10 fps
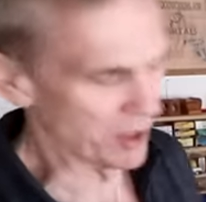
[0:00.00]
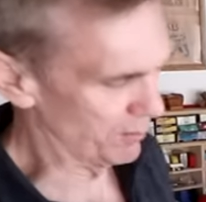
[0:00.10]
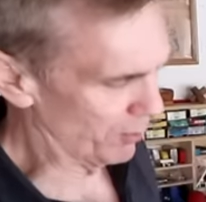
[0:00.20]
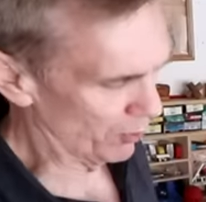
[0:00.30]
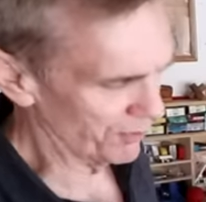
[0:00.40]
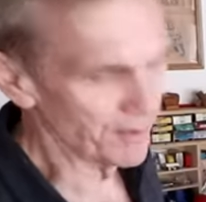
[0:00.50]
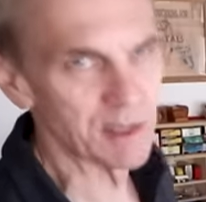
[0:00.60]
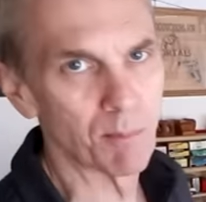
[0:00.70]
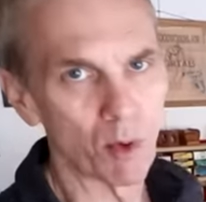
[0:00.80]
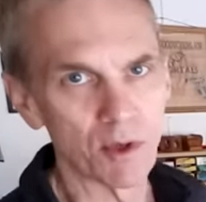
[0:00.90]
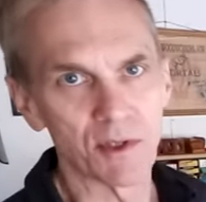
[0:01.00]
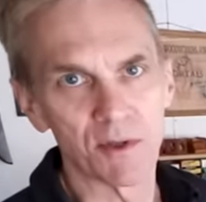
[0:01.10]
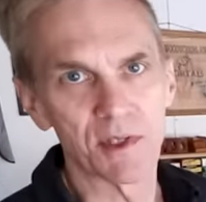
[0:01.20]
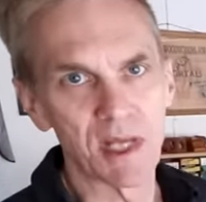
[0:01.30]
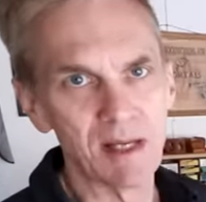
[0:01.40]
that both of these boards are
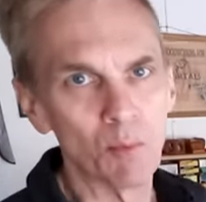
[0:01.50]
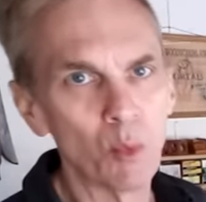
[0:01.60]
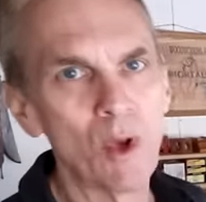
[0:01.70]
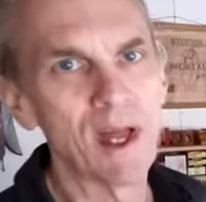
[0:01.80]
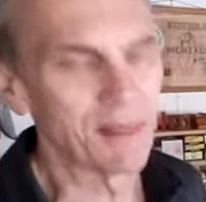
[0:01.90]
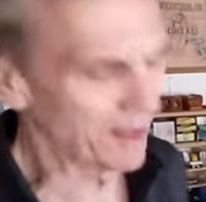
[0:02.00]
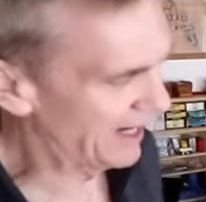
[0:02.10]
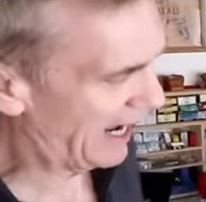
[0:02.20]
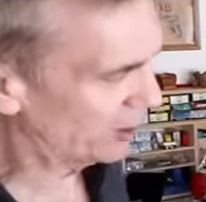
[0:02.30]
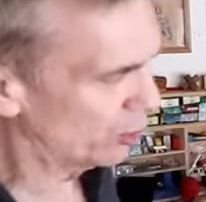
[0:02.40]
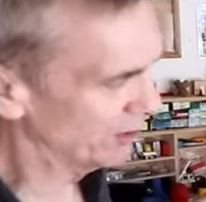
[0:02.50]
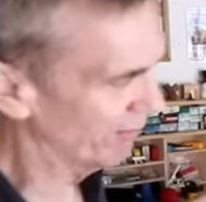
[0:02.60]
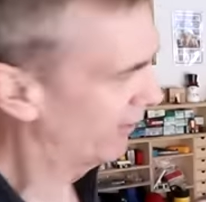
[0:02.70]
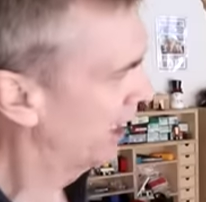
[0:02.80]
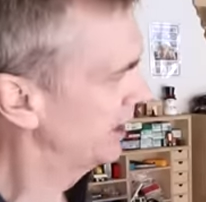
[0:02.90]
the same width, and I couldn't
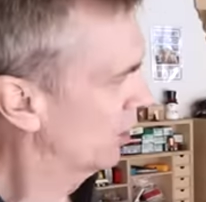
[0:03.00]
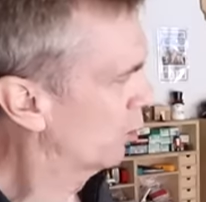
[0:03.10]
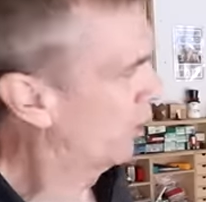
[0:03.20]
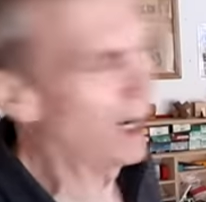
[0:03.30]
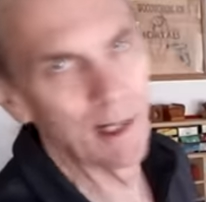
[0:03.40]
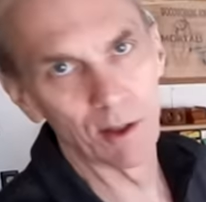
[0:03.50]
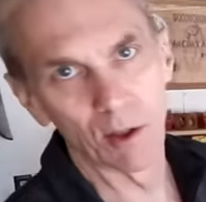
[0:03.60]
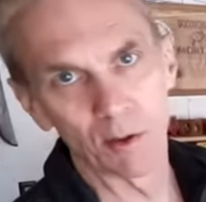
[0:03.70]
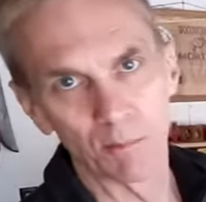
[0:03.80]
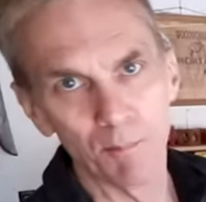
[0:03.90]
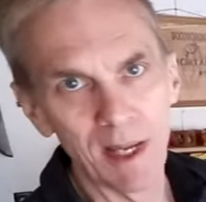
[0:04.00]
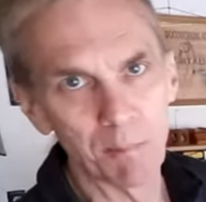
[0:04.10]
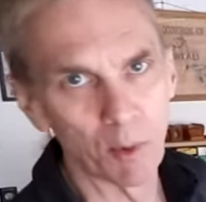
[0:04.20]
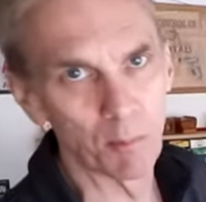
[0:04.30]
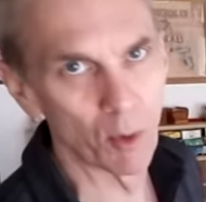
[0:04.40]
find a wider
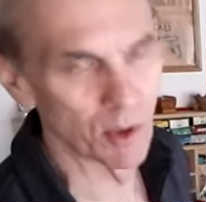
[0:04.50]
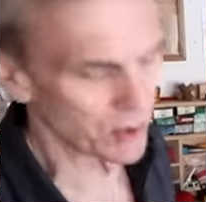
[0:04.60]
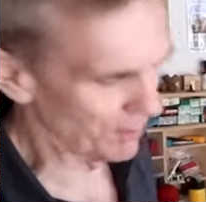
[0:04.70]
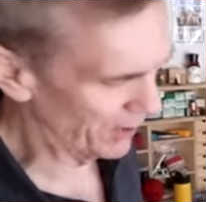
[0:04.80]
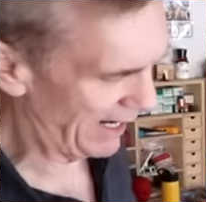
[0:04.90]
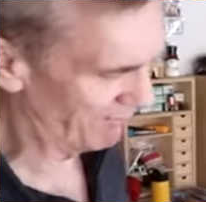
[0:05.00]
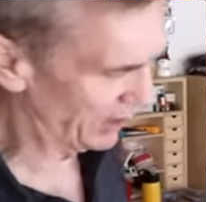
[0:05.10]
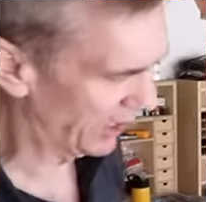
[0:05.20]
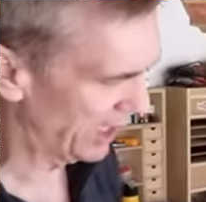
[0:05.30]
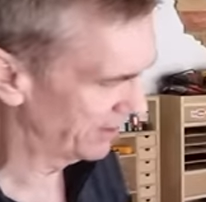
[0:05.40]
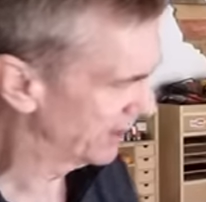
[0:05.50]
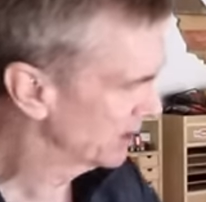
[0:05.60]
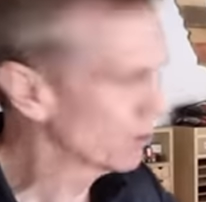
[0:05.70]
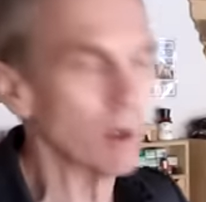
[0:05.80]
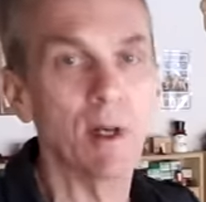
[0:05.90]
maple board, so I'm going to have to cut
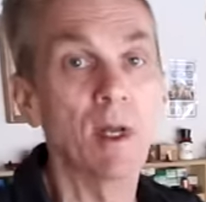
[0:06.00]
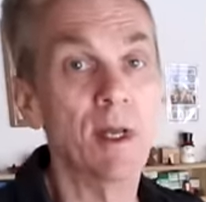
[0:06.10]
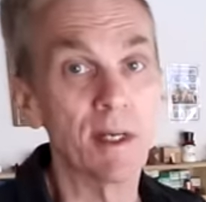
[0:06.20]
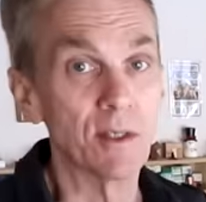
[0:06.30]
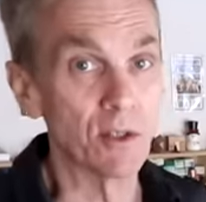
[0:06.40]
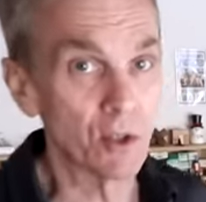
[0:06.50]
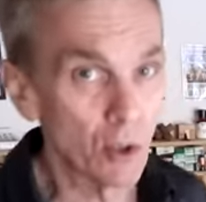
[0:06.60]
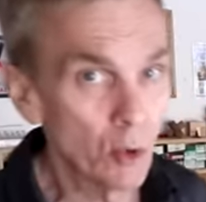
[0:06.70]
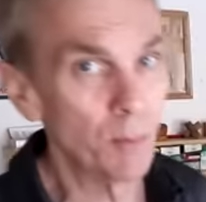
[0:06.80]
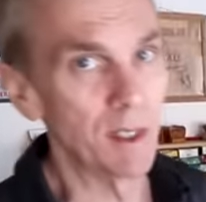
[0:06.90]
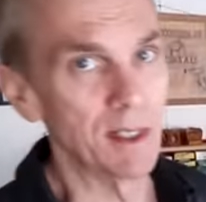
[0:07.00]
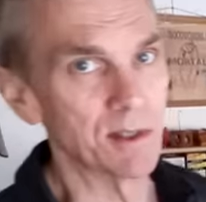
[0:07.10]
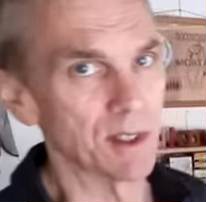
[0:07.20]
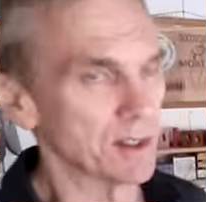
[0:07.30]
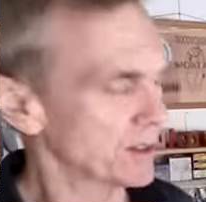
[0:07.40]
this one into 2
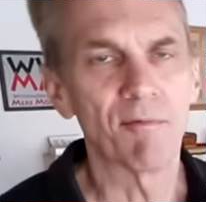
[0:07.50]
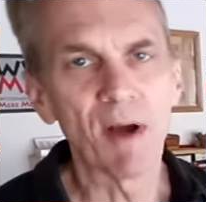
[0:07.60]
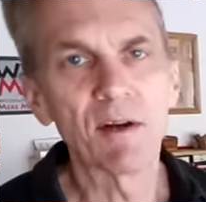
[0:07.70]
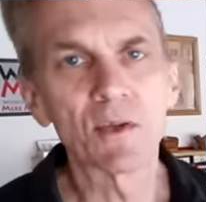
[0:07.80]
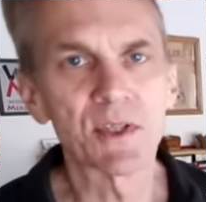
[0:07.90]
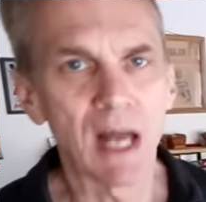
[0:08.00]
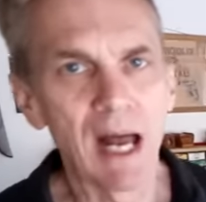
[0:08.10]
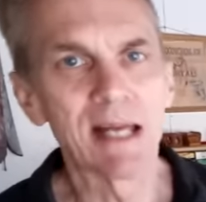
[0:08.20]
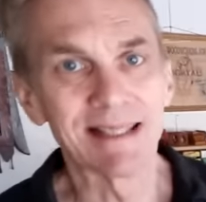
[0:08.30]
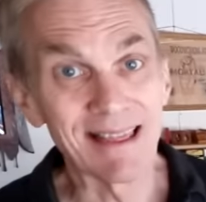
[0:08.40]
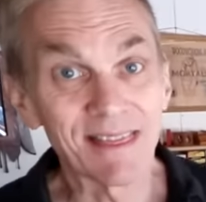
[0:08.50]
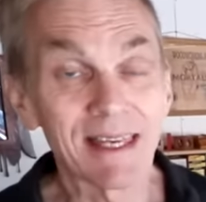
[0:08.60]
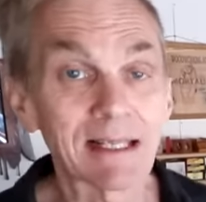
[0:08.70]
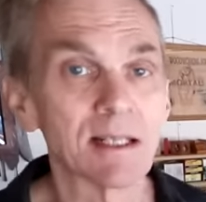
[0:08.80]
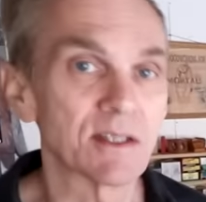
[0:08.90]
pieces. The final size and
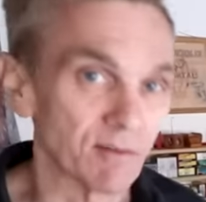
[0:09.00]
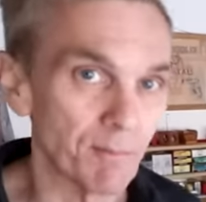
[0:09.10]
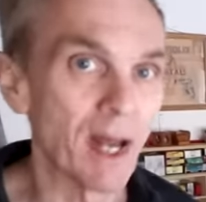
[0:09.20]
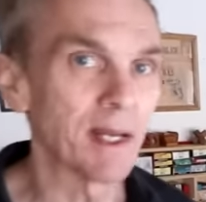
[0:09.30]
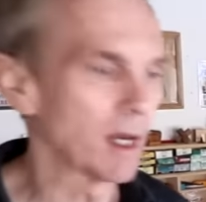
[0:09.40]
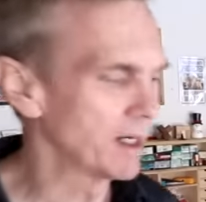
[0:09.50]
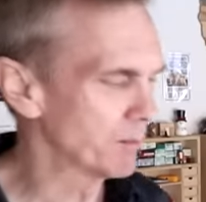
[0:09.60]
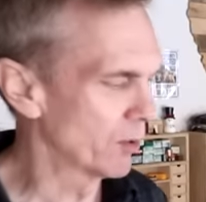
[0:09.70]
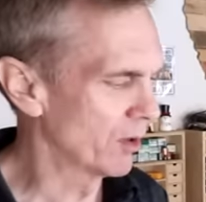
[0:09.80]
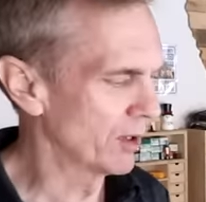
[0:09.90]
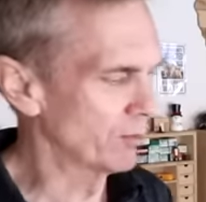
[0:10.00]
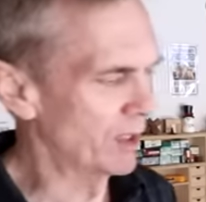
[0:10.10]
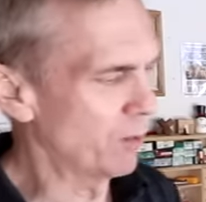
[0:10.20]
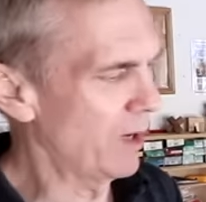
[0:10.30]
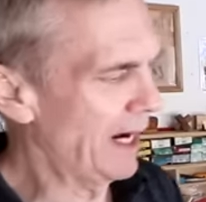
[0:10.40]
thickness of my cutting board
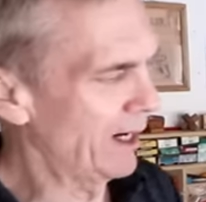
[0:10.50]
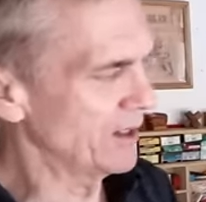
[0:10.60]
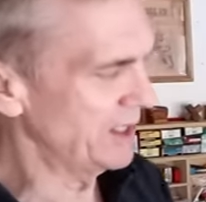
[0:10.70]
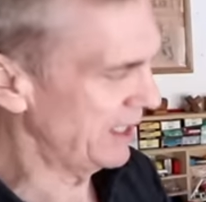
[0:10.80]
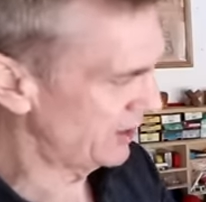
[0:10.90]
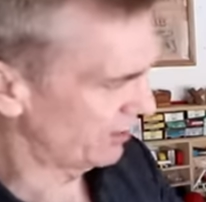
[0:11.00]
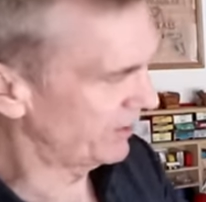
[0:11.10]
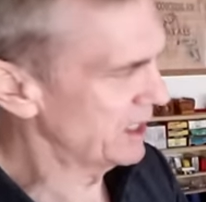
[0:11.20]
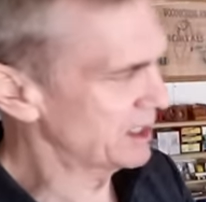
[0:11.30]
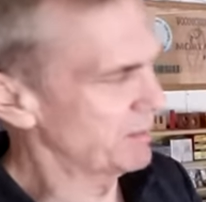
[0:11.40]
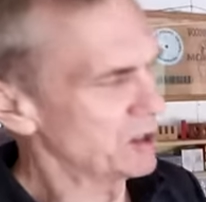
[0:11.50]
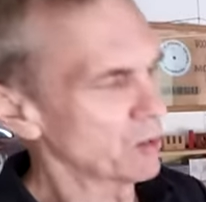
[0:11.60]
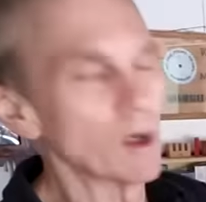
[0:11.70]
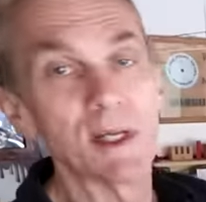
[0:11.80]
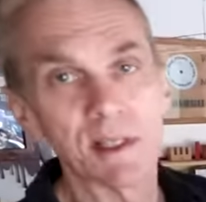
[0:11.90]
requires each of these to be
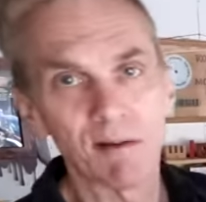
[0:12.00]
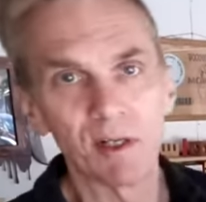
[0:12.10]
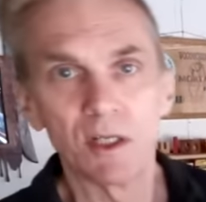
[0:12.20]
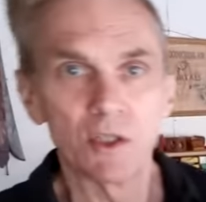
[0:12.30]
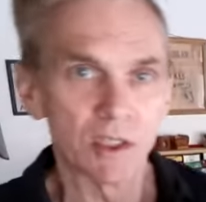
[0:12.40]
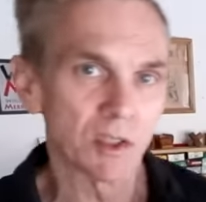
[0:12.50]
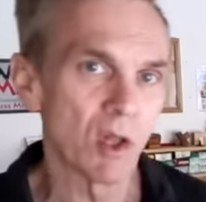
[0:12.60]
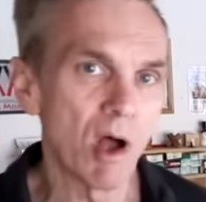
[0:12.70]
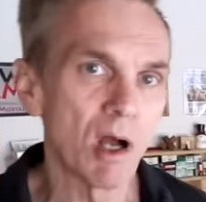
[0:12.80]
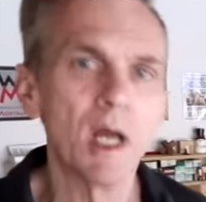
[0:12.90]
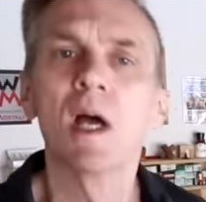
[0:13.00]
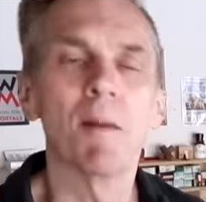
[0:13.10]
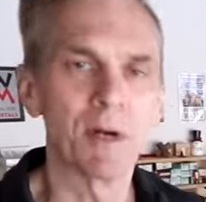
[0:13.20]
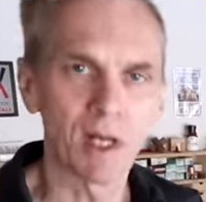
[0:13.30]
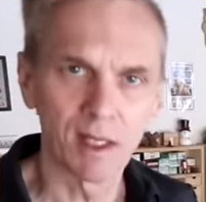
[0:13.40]
27 inches long.
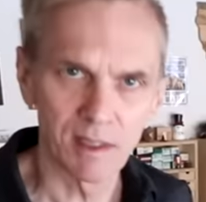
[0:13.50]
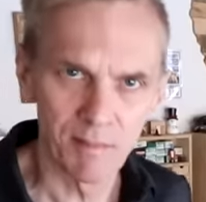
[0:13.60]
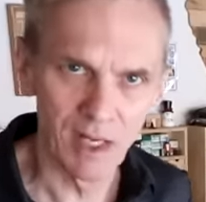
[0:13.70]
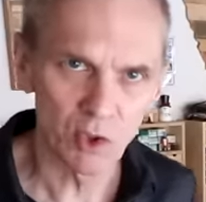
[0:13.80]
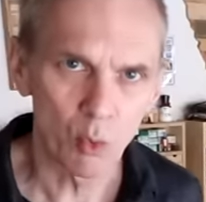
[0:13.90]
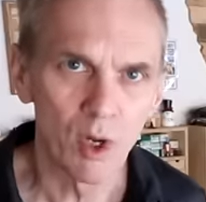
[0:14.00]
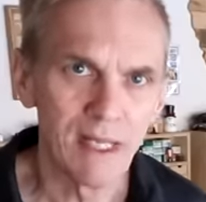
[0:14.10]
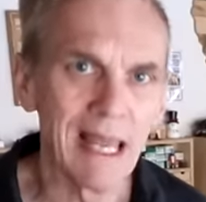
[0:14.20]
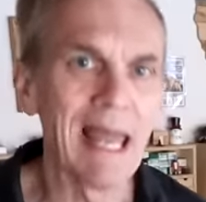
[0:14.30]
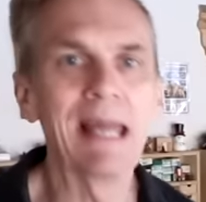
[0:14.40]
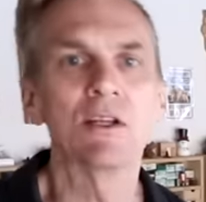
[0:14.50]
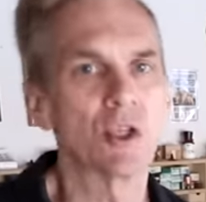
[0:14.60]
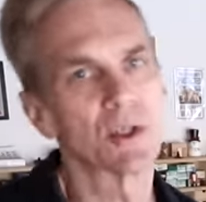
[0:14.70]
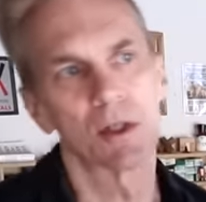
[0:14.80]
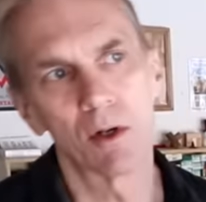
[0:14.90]
I'm going to cut them at 28
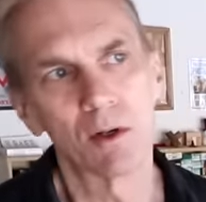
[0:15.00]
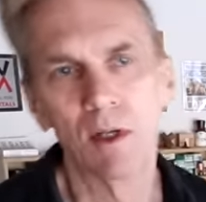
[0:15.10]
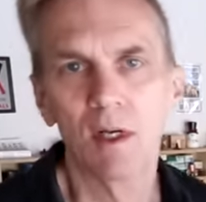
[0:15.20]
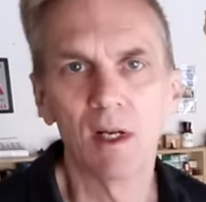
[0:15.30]
just so